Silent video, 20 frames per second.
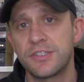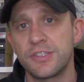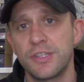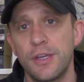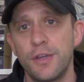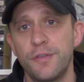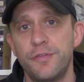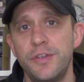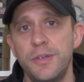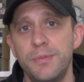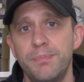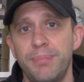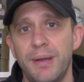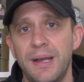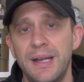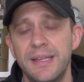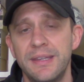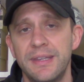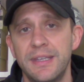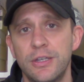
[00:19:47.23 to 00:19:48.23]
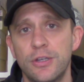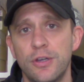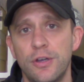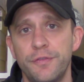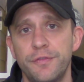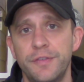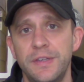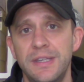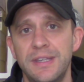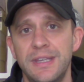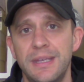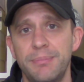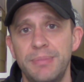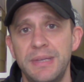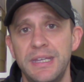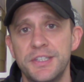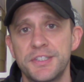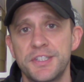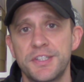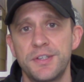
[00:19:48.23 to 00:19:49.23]
So if you buy their coffee, their
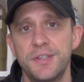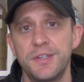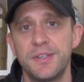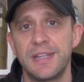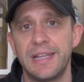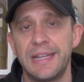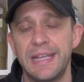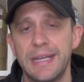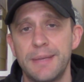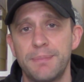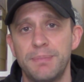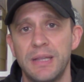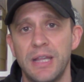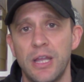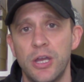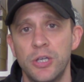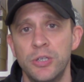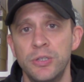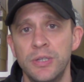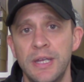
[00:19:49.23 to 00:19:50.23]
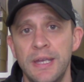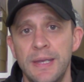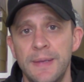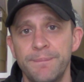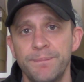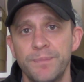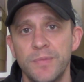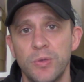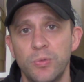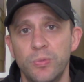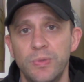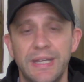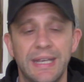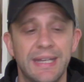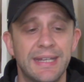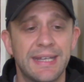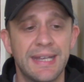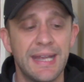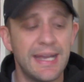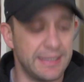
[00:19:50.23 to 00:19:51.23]
beans through the link below, we
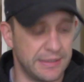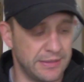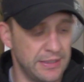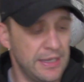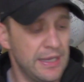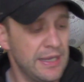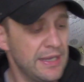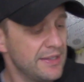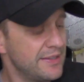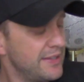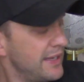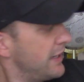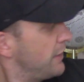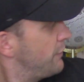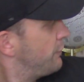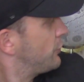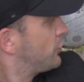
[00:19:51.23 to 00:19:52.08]
get a cut. Thank you for